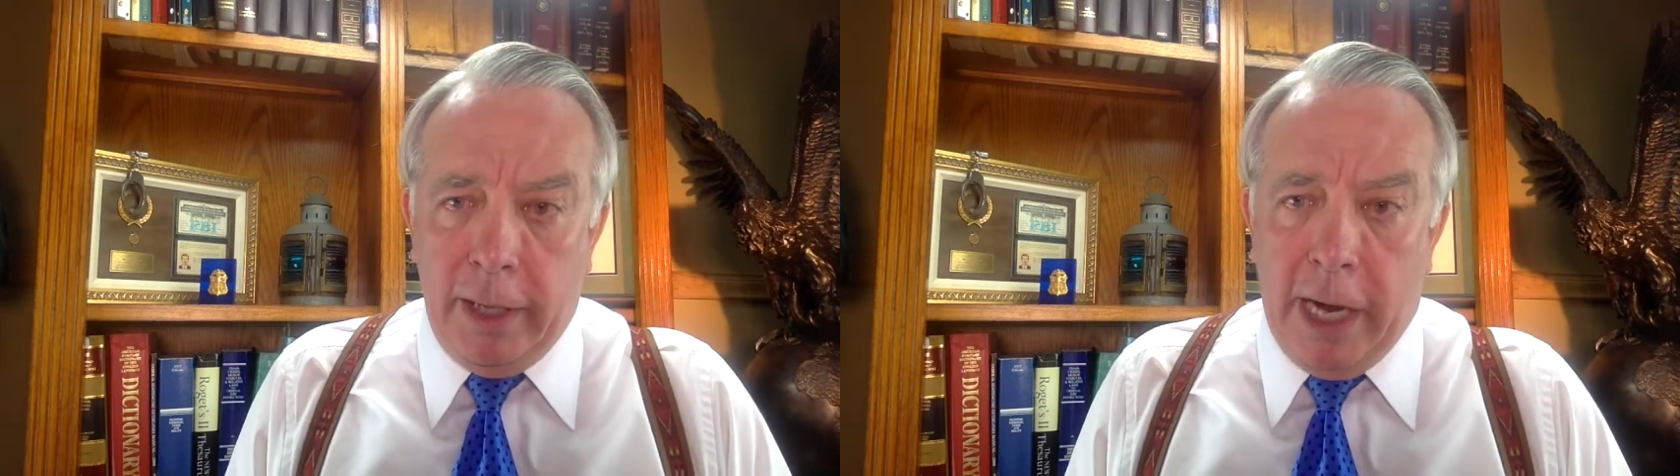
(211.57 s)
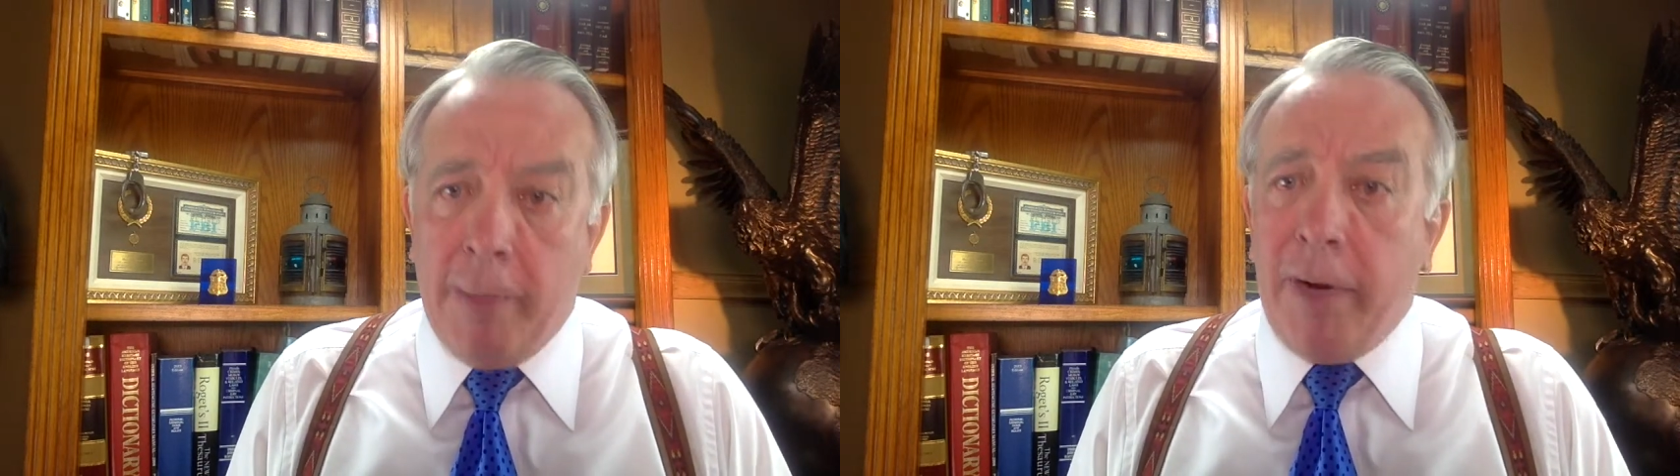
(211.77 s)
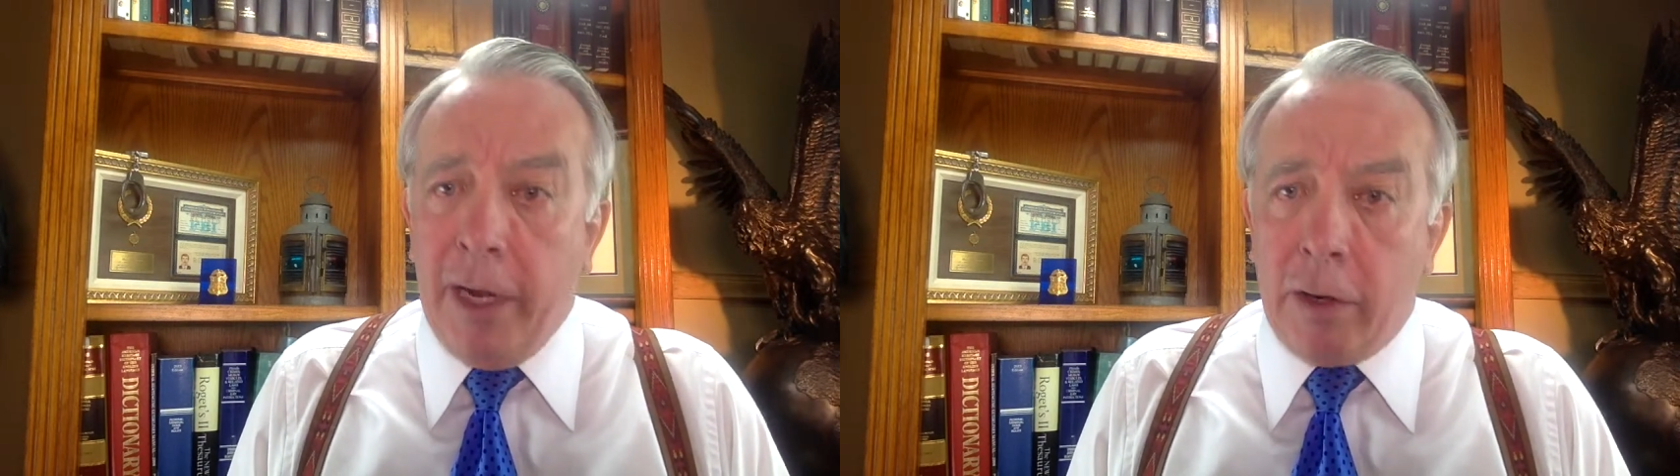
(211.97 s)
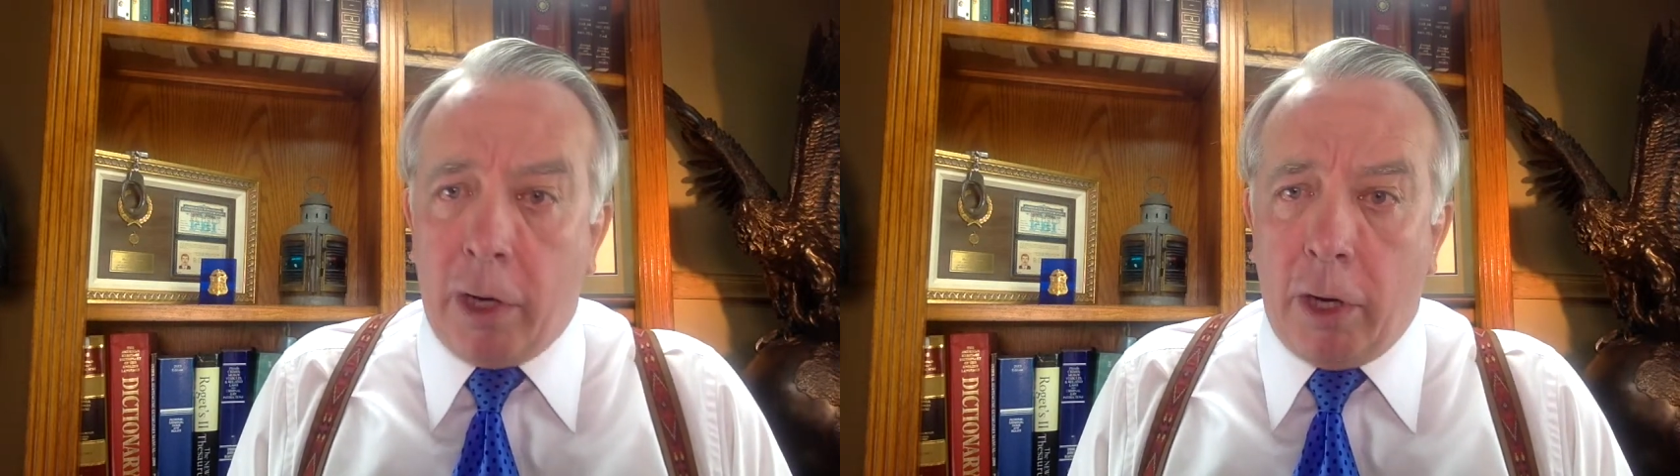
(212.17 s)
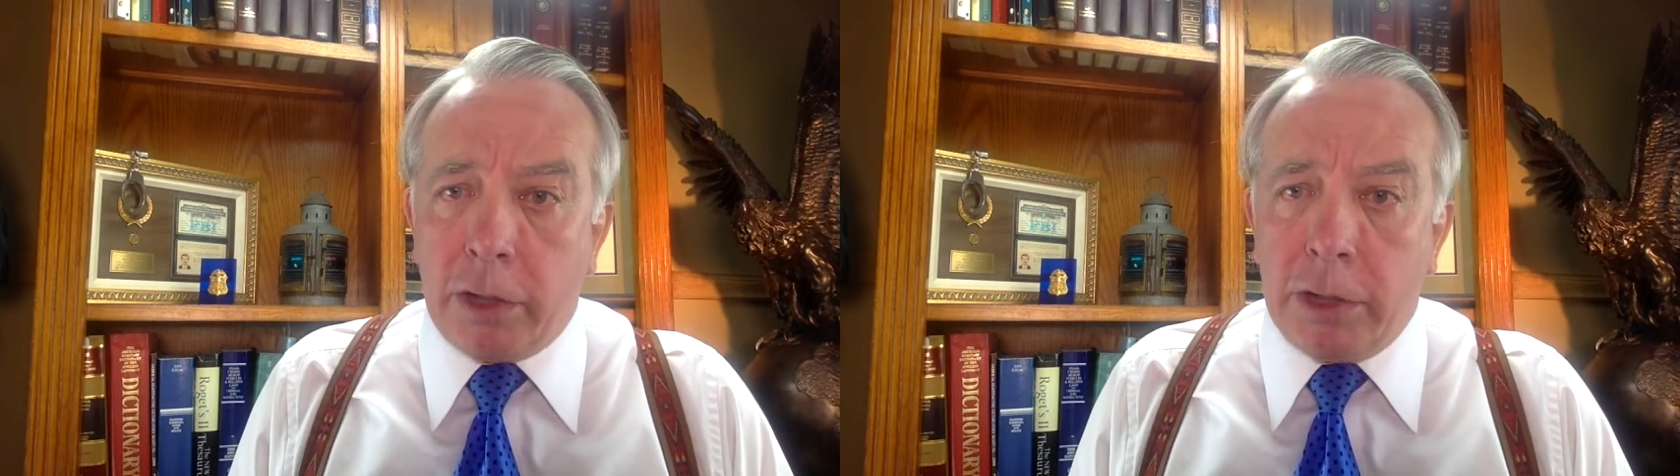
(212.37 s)
I'm Dale
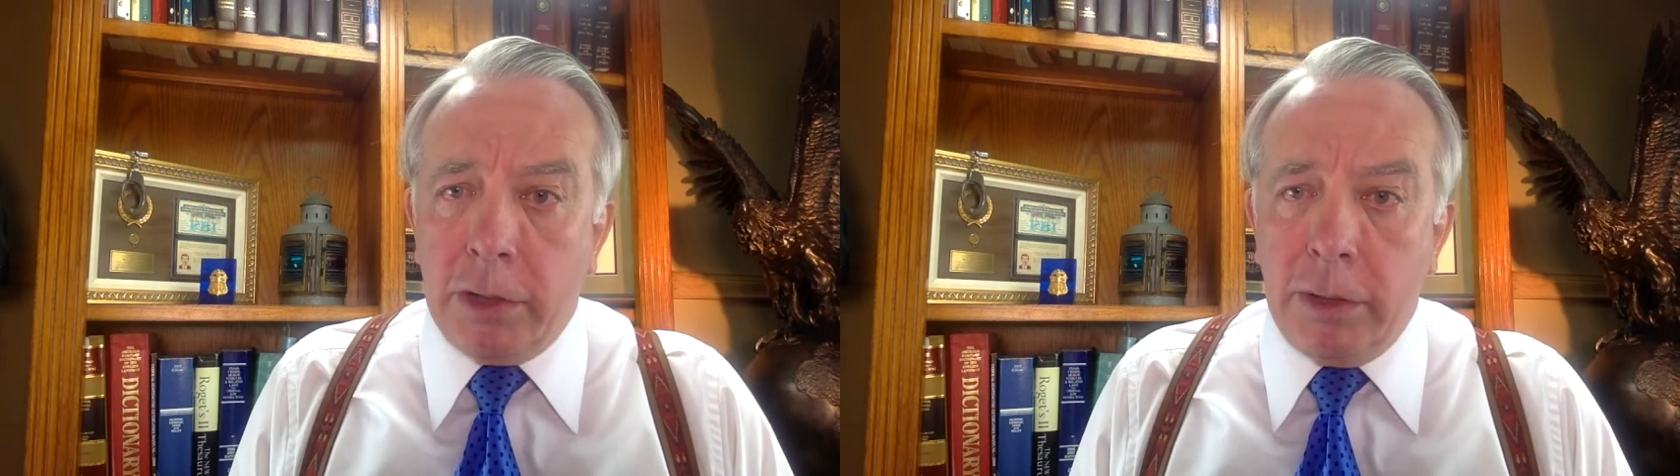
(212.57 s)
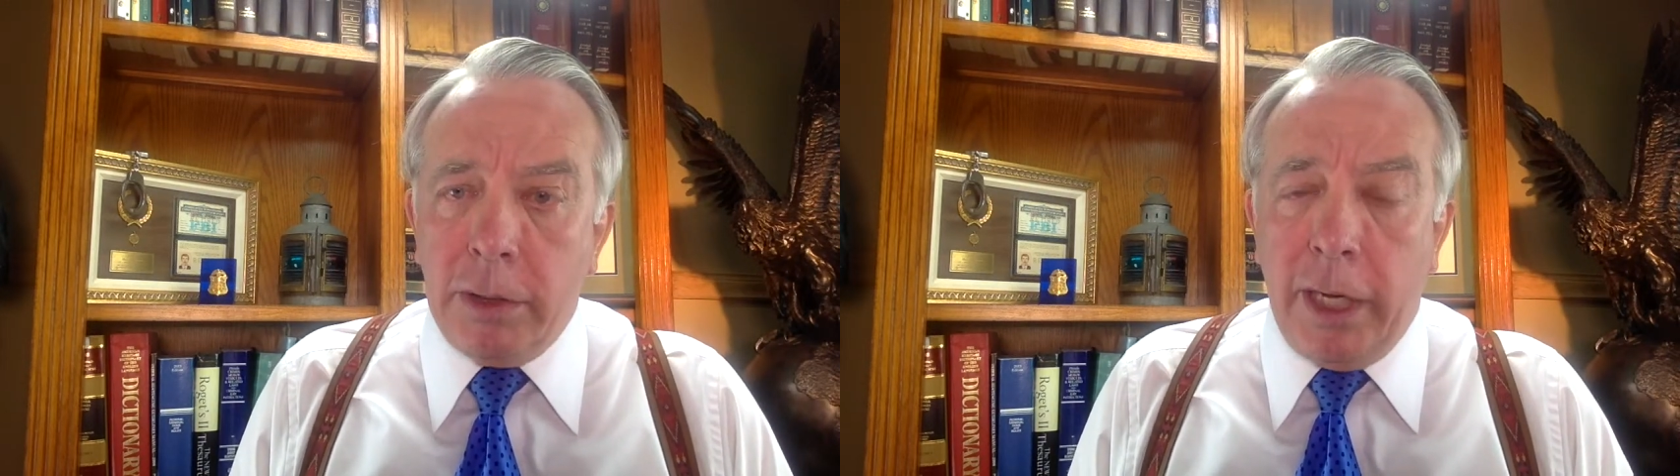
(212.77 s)
Carson,